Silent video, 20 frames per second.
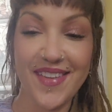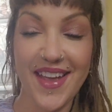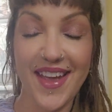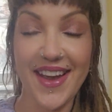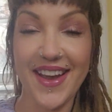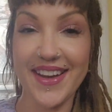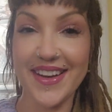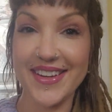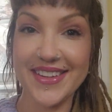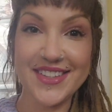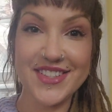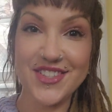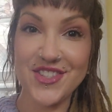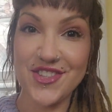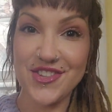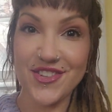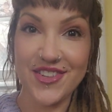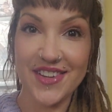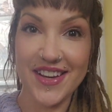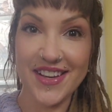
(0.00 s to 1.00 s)
I gotta
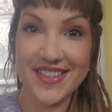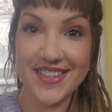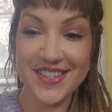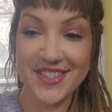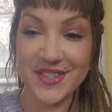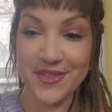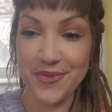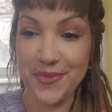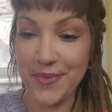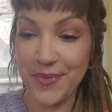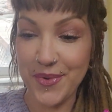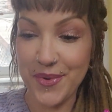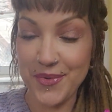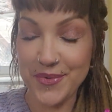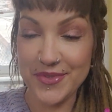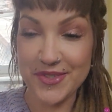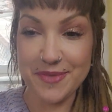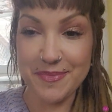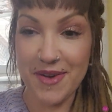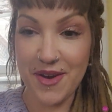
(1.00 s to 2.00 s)
try this
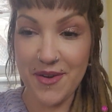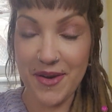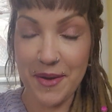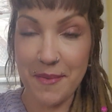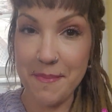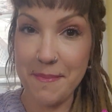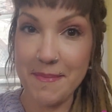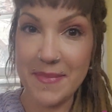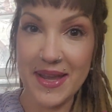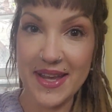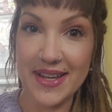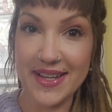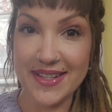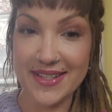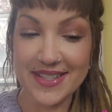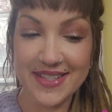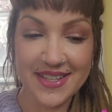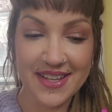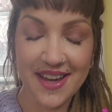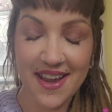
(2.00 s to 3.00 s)
rosemary
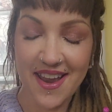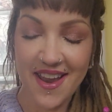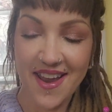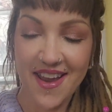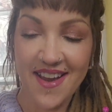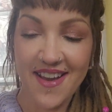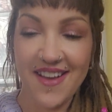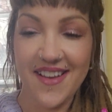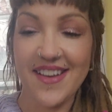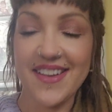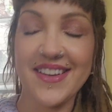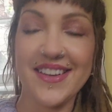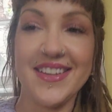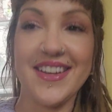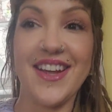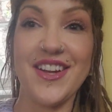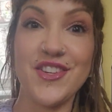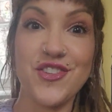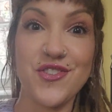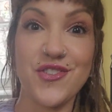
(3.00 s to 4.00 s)
mint.
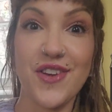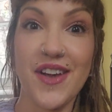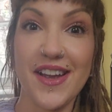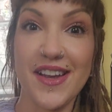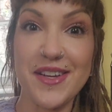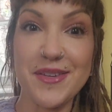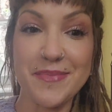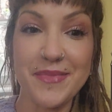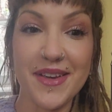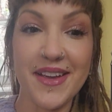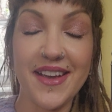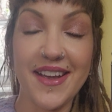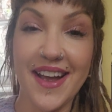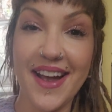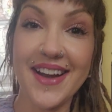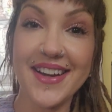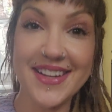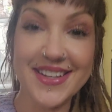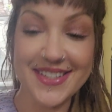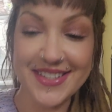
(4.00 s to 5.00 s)
Not try it, but
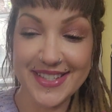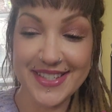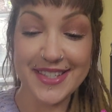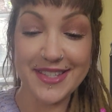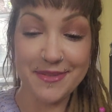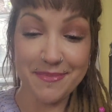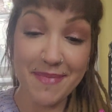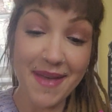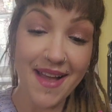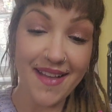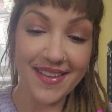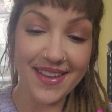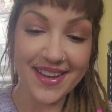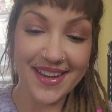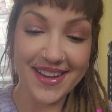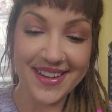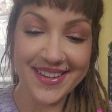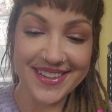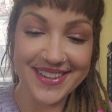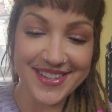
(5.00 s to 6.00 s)
I need to smell
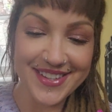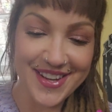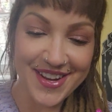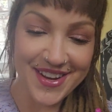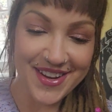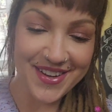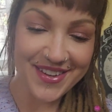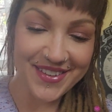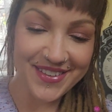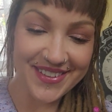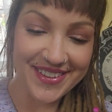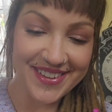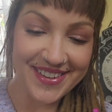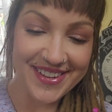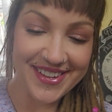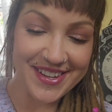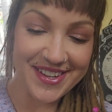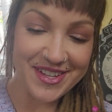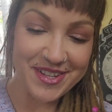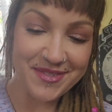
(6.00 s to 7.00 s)
it, you know?
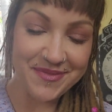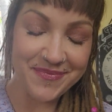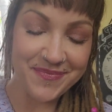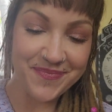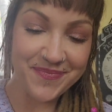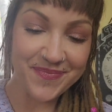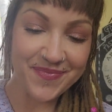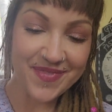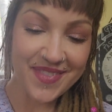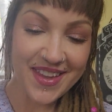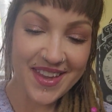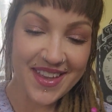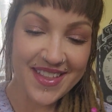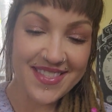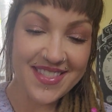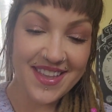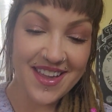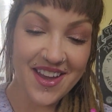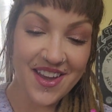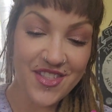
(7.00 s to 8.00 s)
Um,
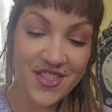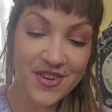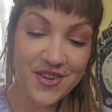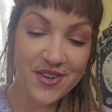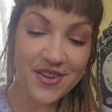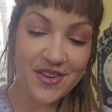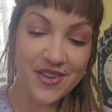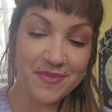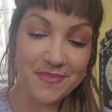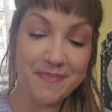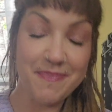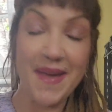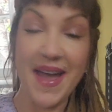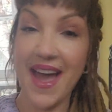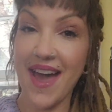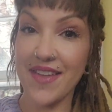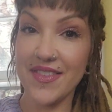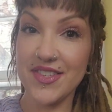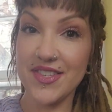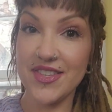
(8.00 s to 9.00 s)
the other
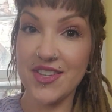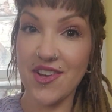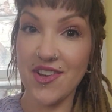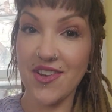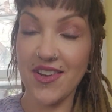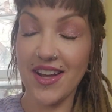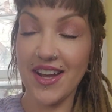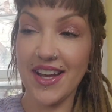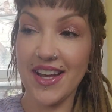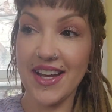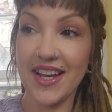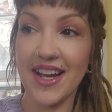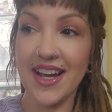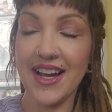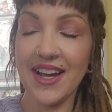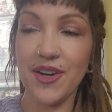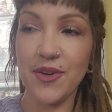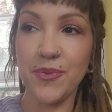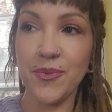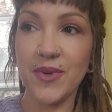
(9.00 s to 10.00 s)
bath salt I
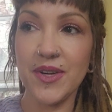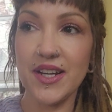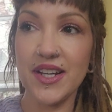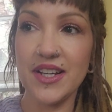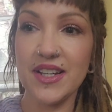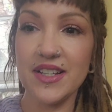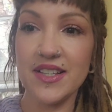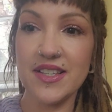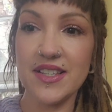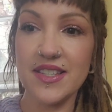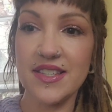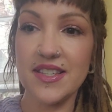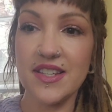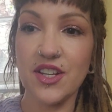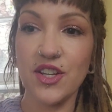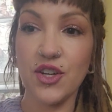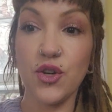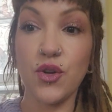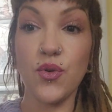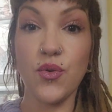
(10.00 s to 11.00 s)
got was
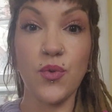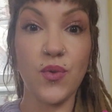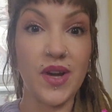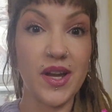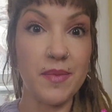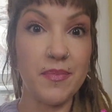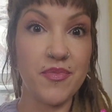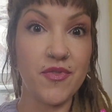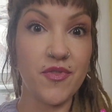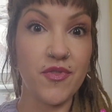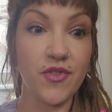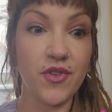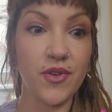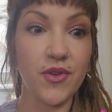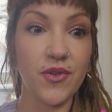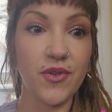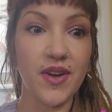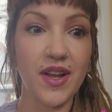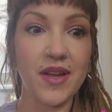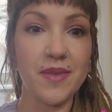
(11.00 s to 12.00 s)

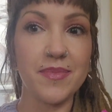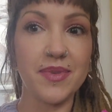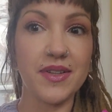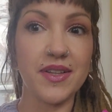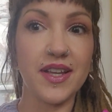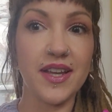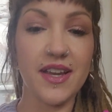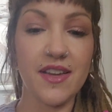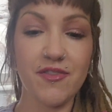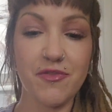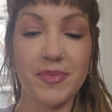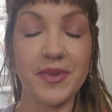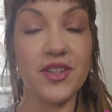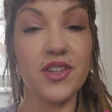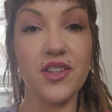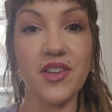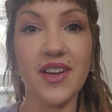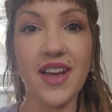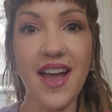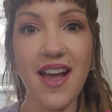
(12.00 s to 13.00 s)
grapefruit, I believe. But
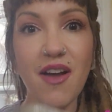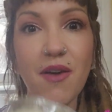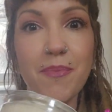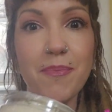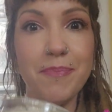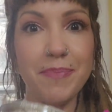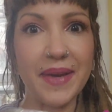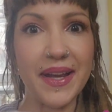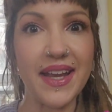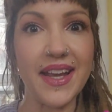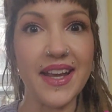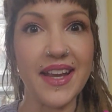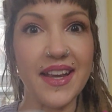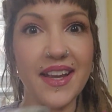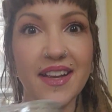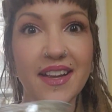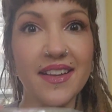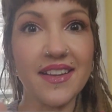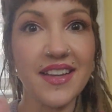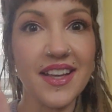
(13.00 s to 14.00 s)
look how
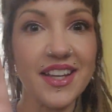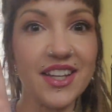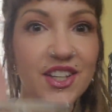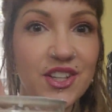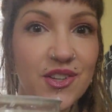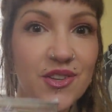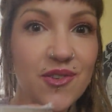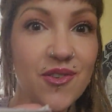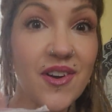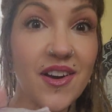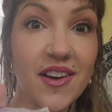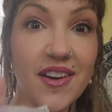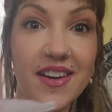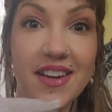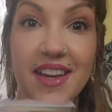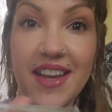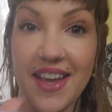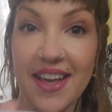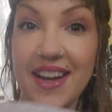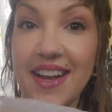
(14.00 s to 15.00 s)
big. Like you are
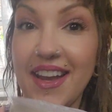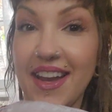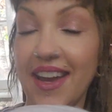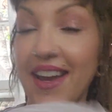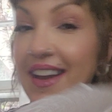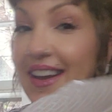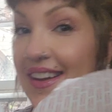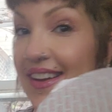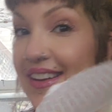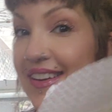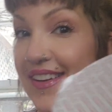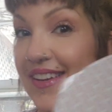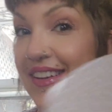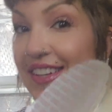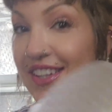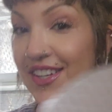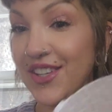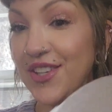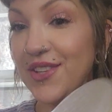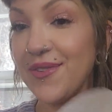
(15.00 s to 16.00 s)
getting,
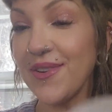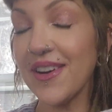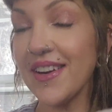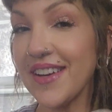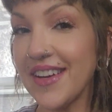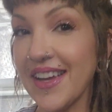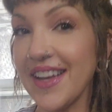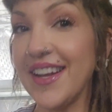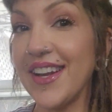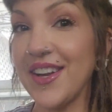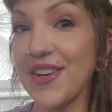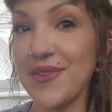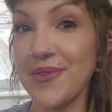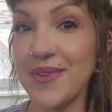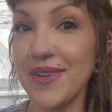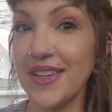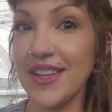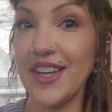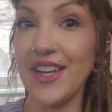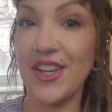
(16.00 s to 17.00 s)
you are getting a
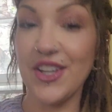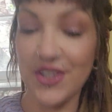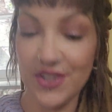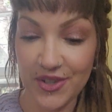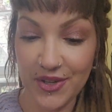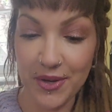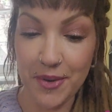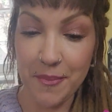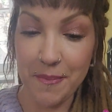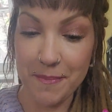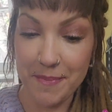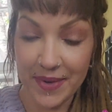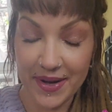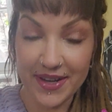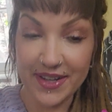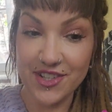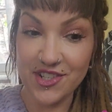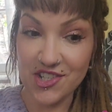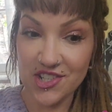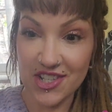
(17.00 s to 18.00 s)
really good
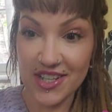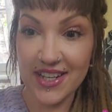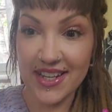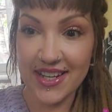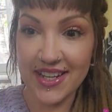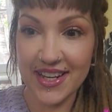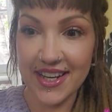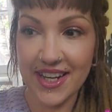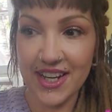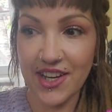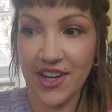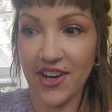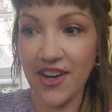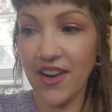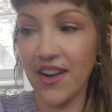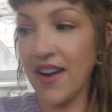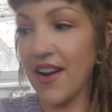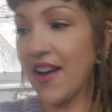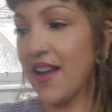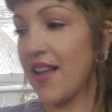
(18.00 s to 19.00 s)
bunch in
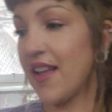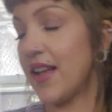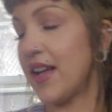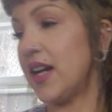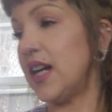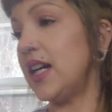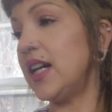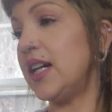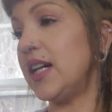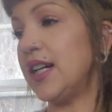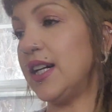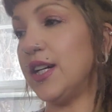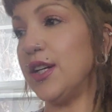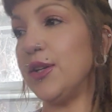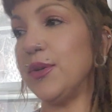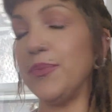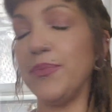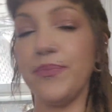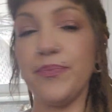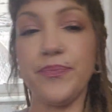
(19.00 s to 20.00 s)
here.
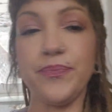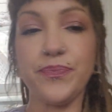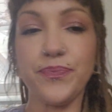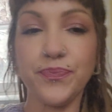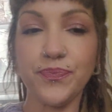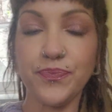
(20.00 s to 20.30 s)
Um,